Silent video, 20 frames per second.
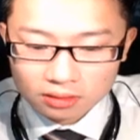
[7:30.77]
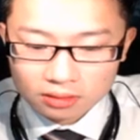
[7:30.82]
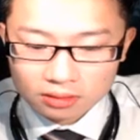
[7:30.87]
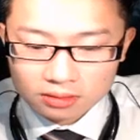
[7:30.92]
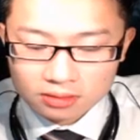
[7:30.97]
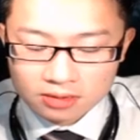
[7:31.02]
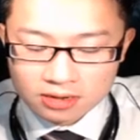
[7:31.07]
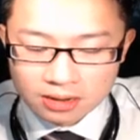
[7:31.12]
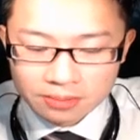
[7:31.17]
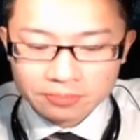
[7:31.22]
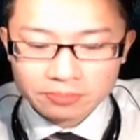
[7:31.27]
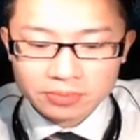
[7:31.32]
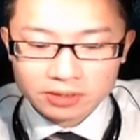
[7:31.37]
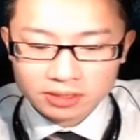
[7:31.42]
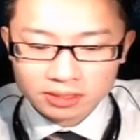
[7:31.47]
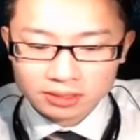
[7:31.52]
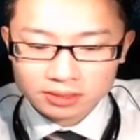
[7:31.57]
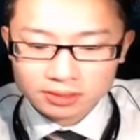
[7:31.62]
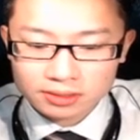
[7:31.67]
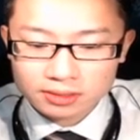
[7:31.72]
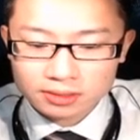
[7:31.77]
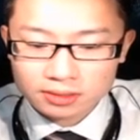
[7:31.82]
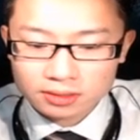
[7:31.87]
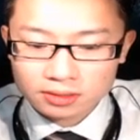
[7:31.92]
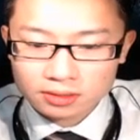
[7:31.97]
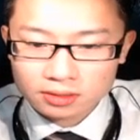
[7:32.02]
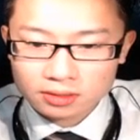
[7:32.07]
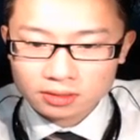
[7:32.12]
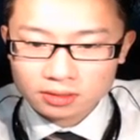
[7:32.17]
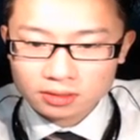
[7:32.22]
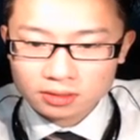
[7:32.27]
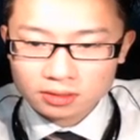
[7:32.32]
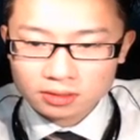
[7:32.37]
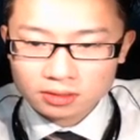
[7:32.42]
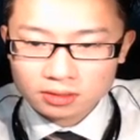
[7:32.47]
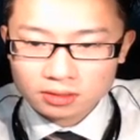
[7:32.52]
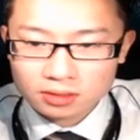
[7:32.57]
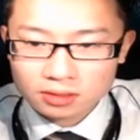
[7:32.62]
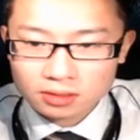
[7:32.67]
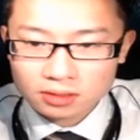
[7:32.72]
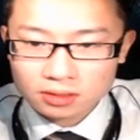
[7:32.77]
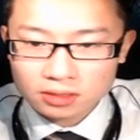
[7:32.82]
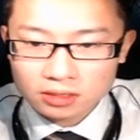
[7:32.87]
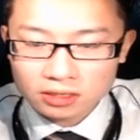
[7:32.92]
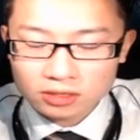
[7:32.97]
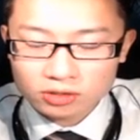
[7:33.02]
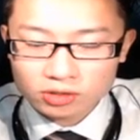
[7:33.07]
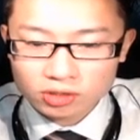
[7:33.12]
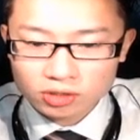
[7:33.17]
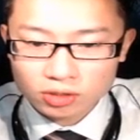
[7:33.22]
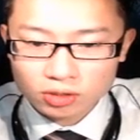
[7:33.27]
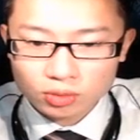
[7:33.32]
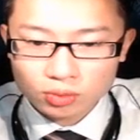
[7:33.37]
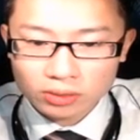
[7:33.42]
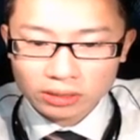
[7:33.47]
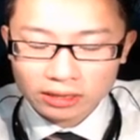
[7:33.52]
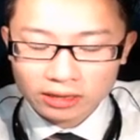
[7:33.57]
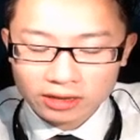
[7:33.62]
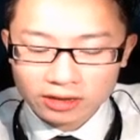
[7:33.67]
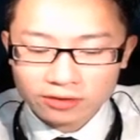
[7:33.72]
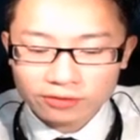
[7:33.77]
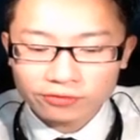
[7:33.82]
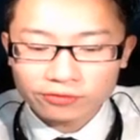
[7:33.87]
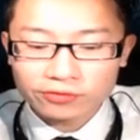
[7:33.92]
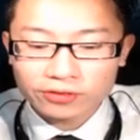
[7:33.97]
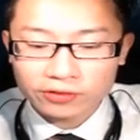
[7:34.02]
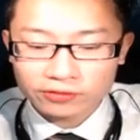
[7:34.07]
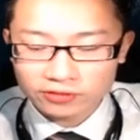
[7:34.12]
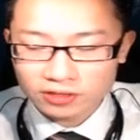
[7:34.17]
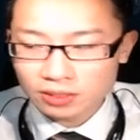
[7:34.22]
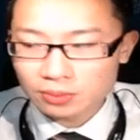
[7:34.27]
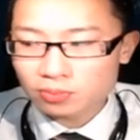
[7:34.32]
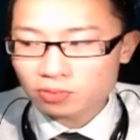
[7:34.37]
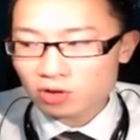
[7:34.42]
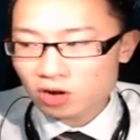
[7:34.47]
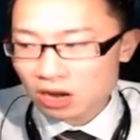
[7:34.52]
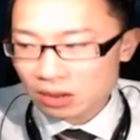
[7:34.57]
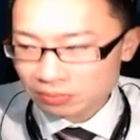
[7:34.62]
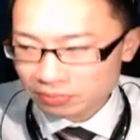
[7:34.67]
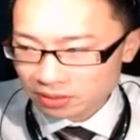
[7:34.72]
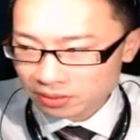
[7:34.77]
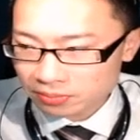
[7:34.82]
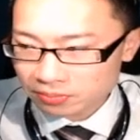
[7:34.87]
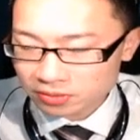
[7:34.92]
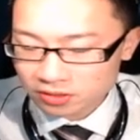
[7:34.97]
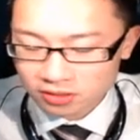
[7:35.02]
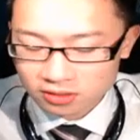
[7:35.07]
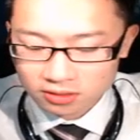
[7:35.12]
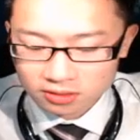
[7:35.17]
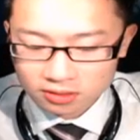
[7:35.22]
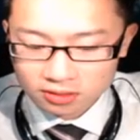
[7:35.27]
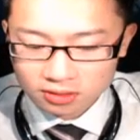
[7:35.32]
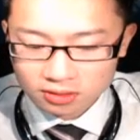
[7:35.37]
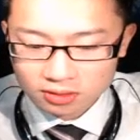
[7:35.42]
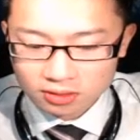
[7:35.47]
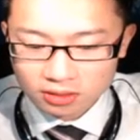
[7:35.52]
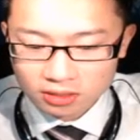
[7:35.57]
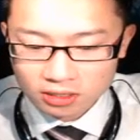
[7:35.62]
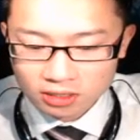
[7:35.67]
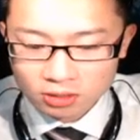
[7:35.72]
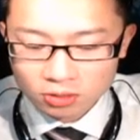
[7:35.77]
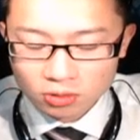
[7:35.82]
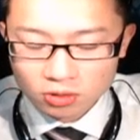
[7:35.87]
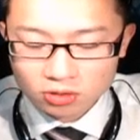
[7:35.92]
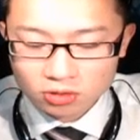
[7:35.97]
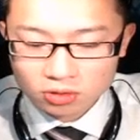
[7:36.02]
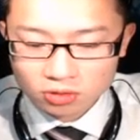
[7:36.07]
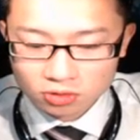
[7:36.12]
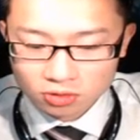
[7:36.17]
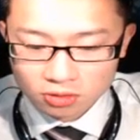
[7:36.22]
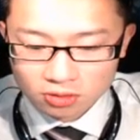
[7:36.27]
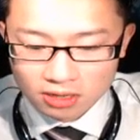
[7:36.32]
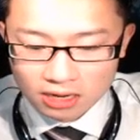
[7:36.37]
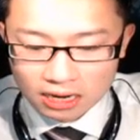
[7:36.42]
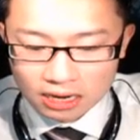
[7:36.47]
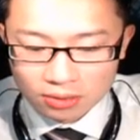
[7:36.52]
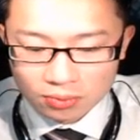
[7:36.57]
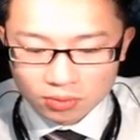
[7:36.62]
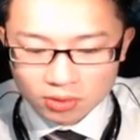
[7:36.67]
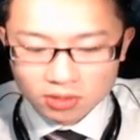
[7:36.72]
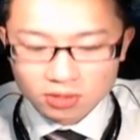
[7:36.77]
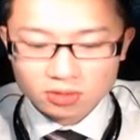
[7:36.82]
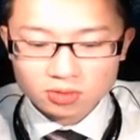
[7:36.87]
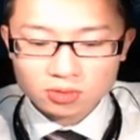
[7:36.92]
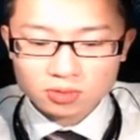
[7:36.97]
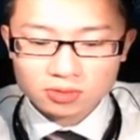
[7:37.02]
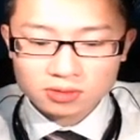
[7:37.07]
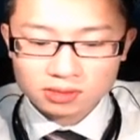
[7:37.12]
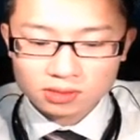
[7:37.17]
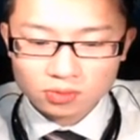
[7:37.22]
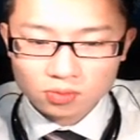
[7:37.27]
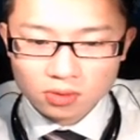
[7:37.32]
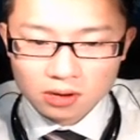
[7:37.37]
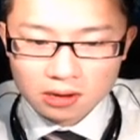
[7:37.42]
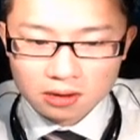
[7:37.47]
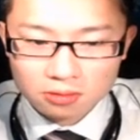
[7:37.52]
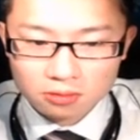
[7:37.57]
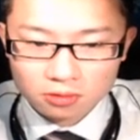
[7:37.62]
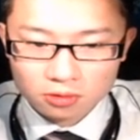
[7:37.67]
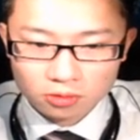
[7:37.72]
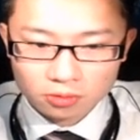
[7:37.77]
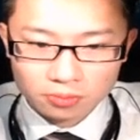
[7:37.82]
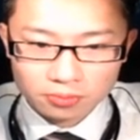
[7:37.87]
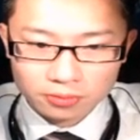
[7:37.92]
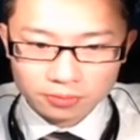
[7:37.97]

numbers until we hit 50 prime numbers. In order to do that, we're going to use the while loop.